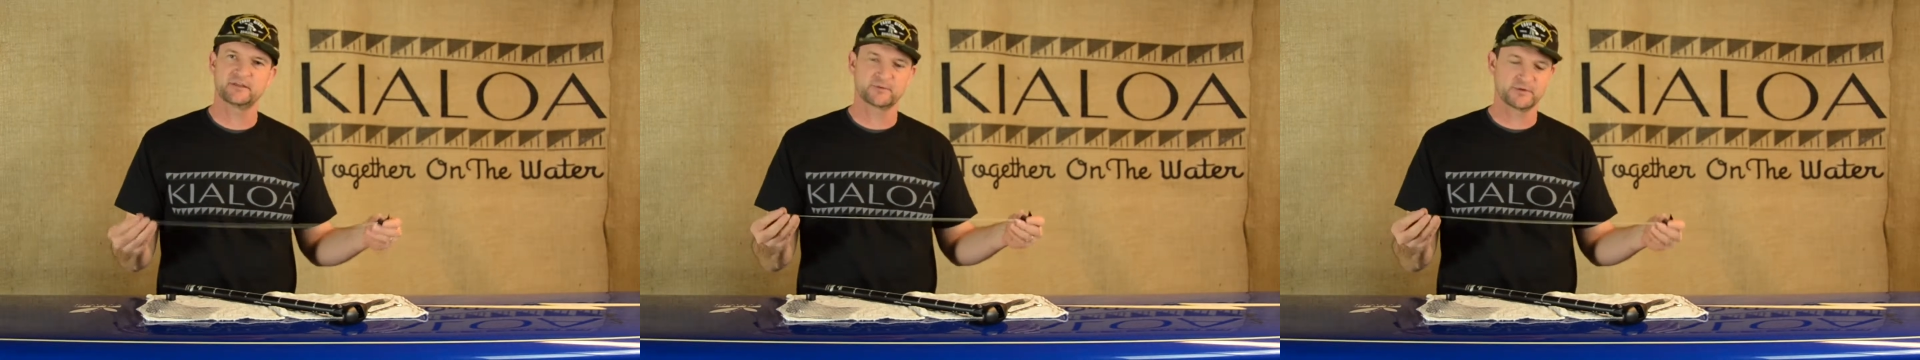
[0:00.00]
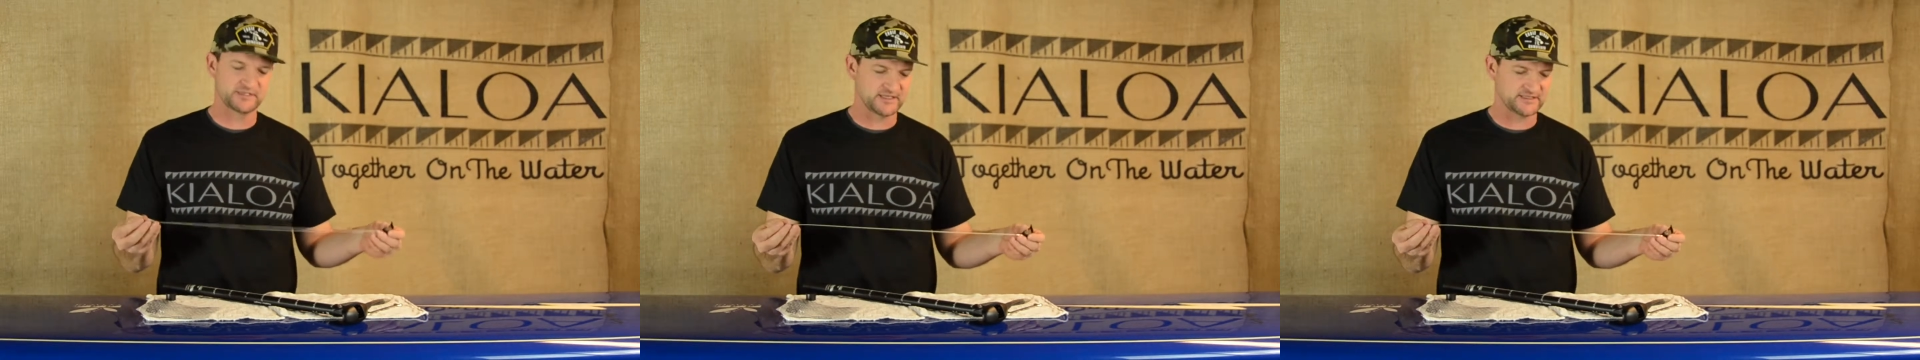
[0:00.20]

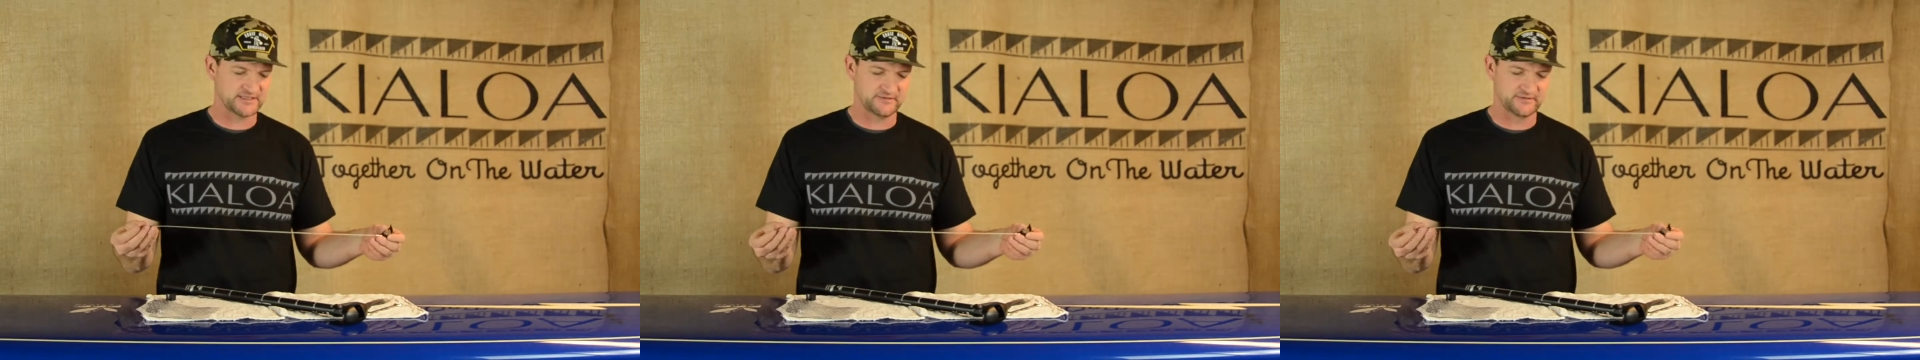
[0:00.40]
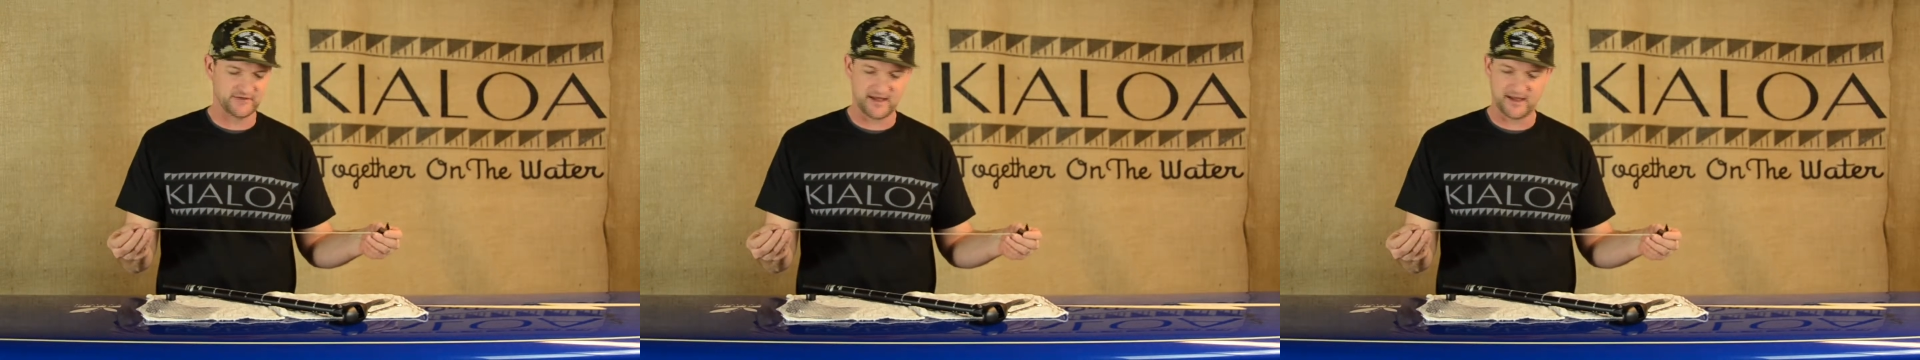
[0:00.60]

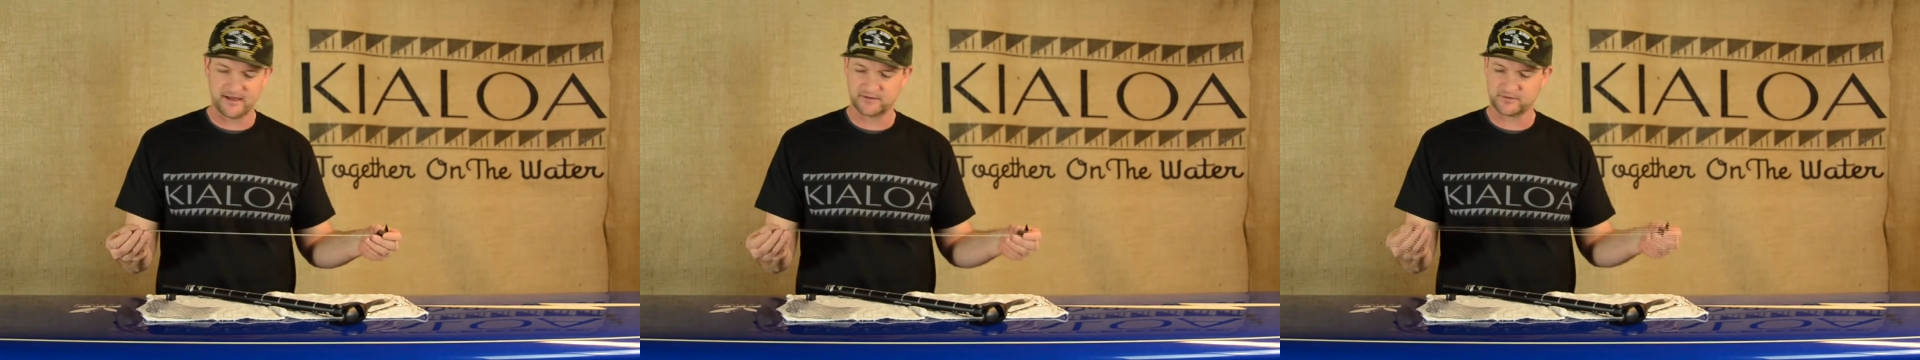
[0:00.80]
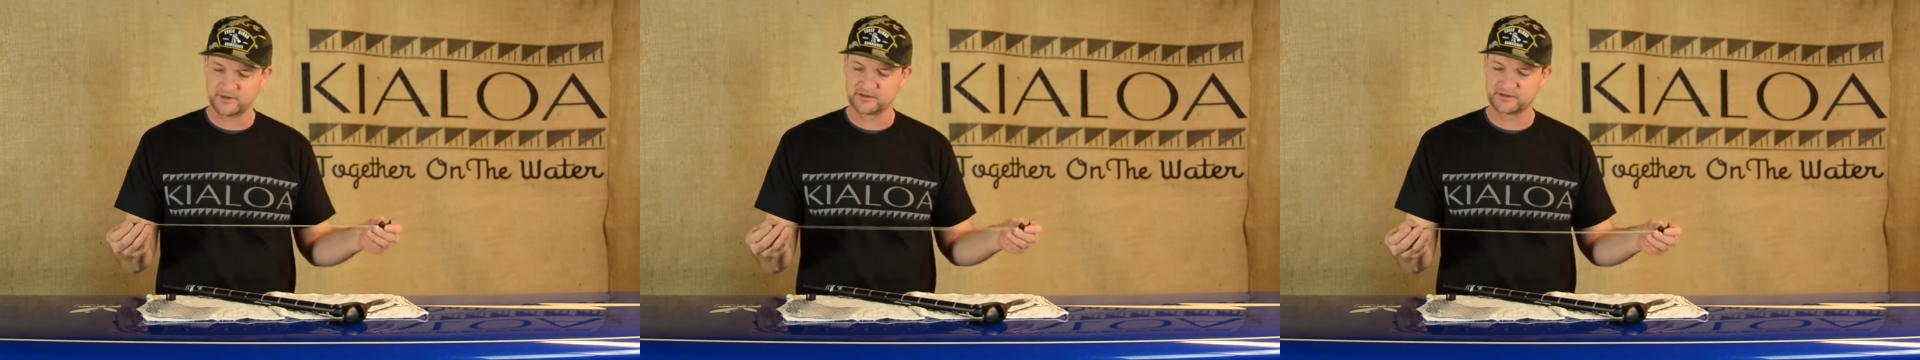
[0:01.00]

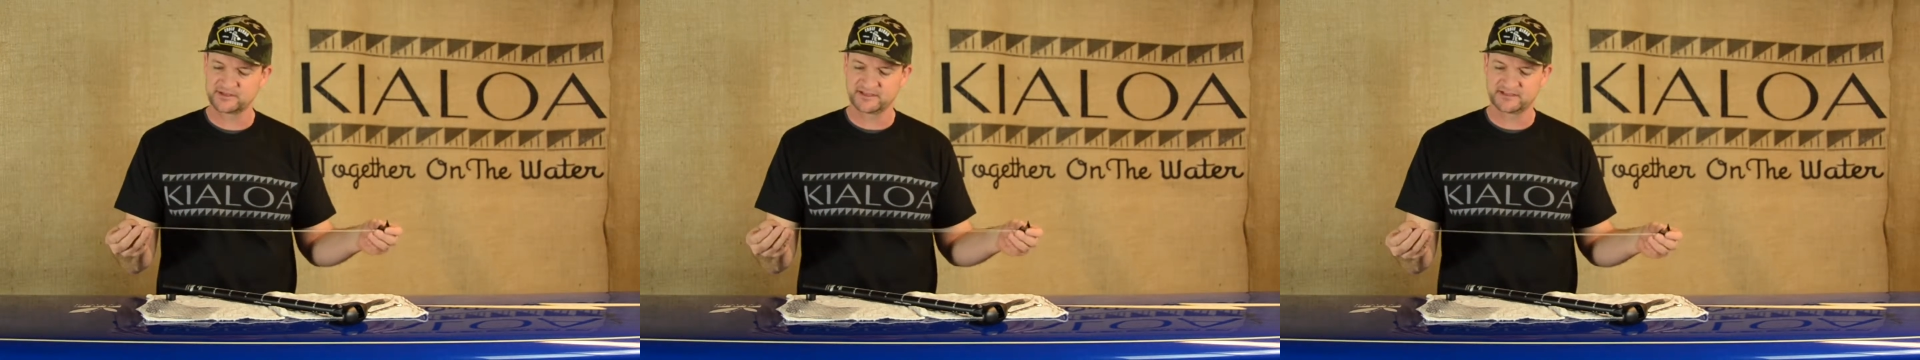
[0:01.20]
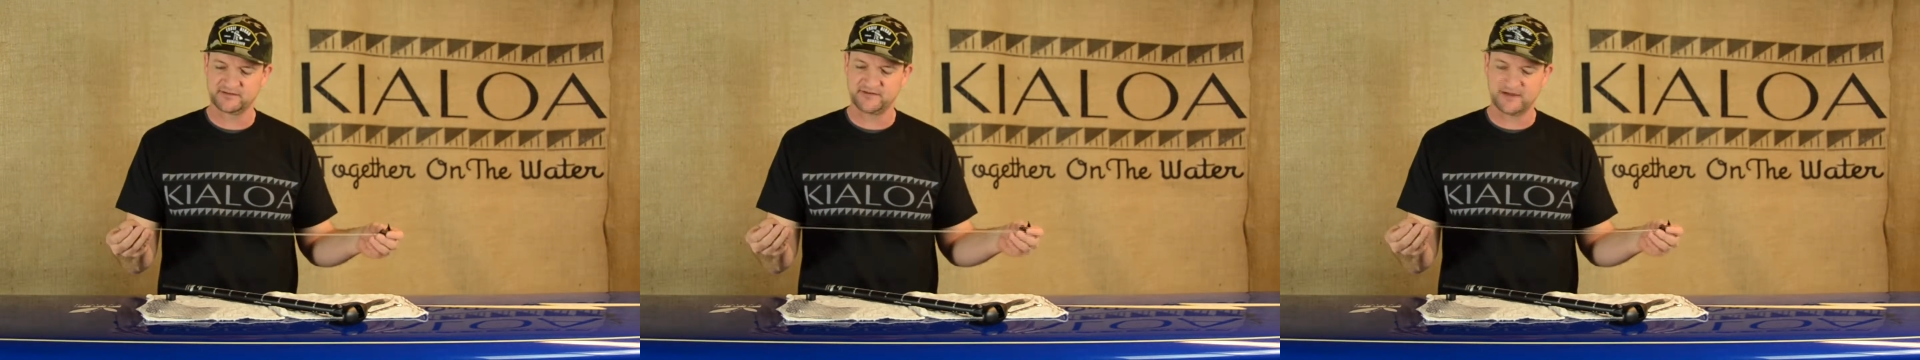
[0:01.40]

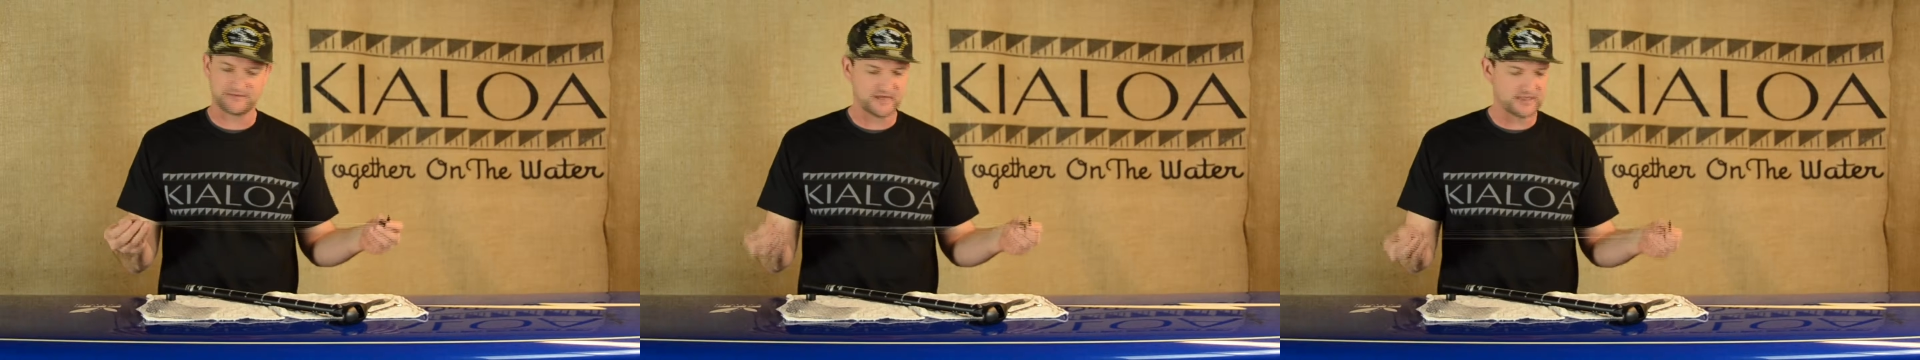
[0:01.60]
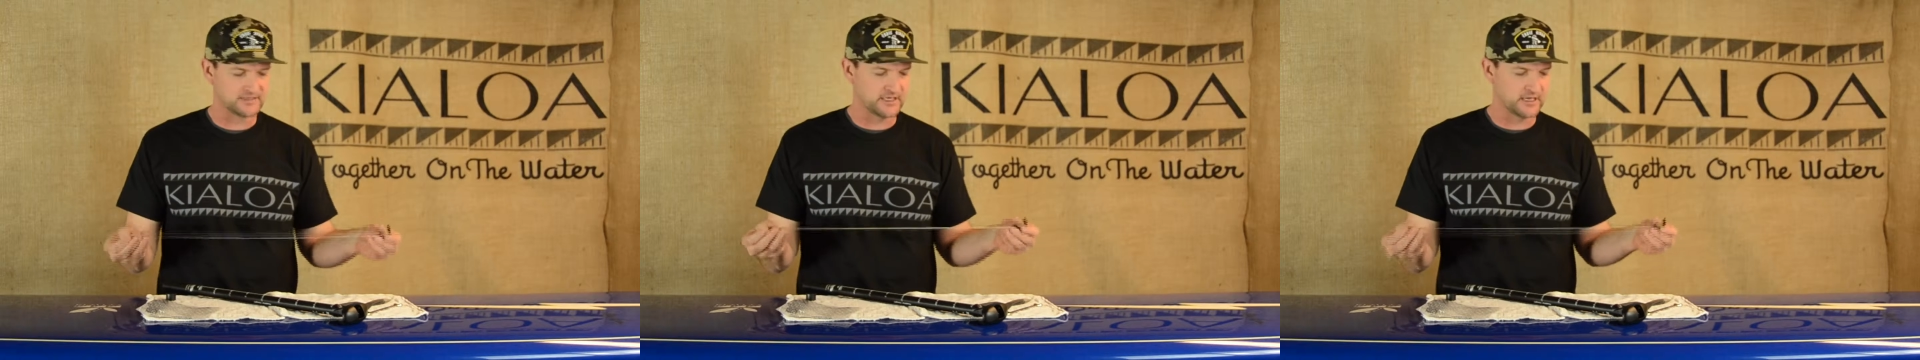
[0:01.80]
365
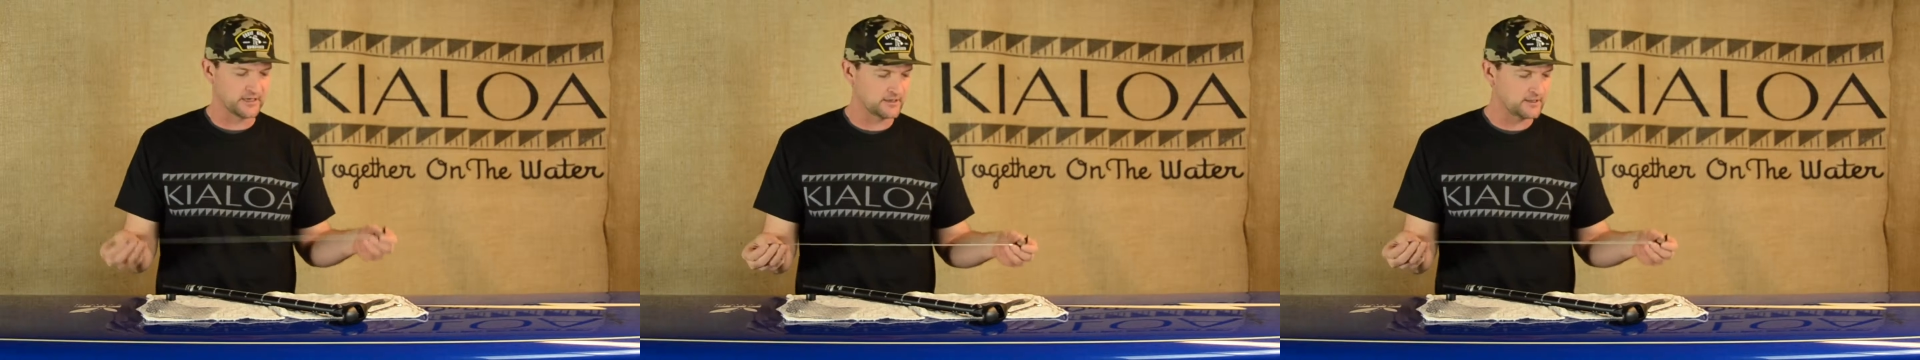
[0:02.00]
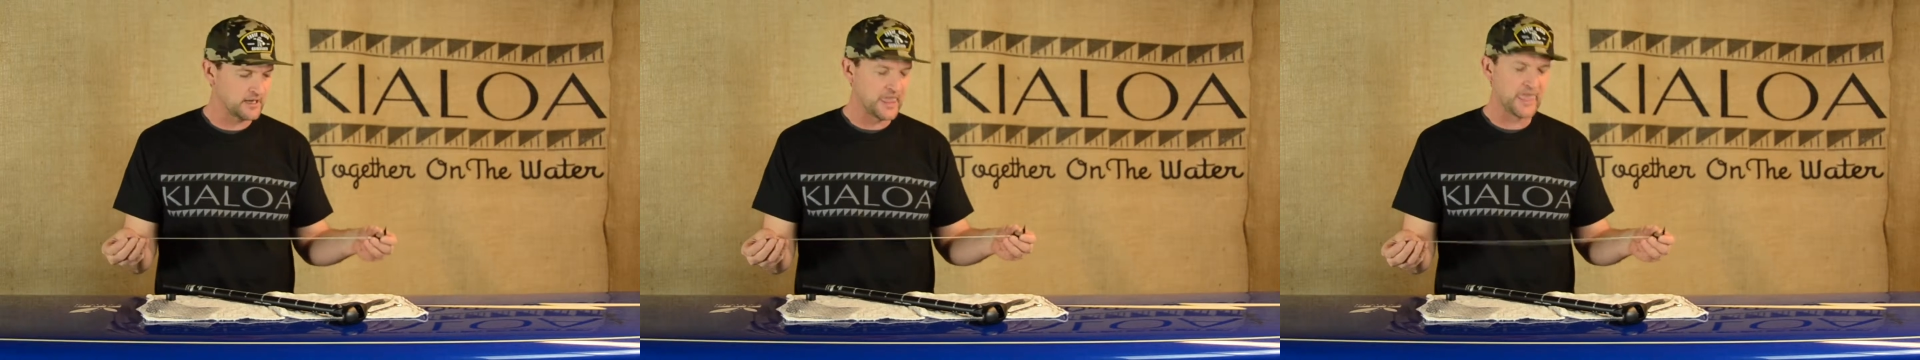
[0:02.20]
days a
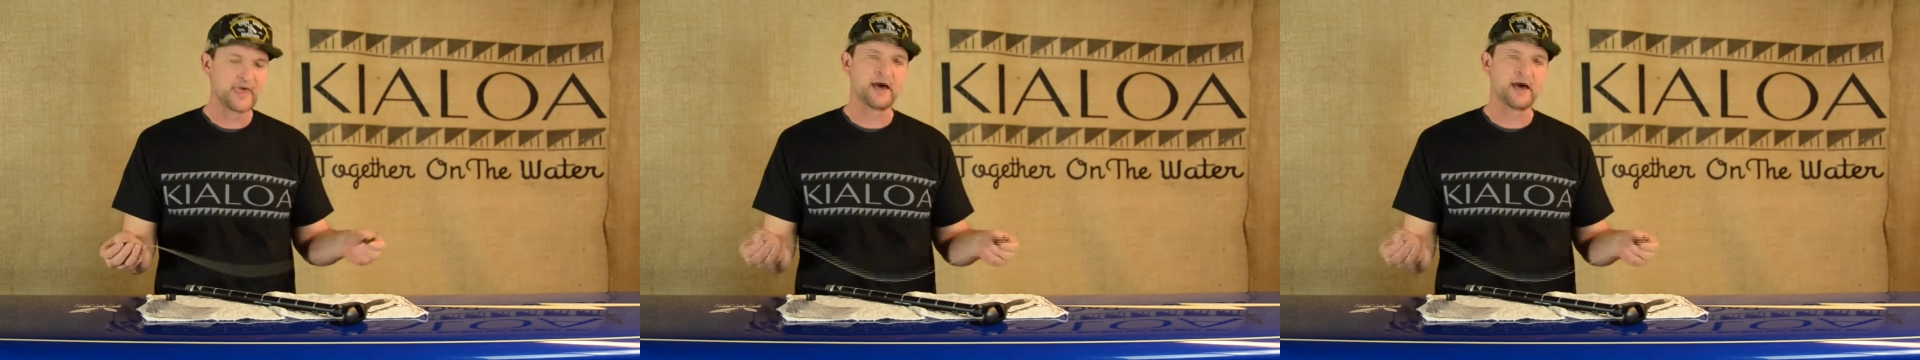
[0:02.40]
year,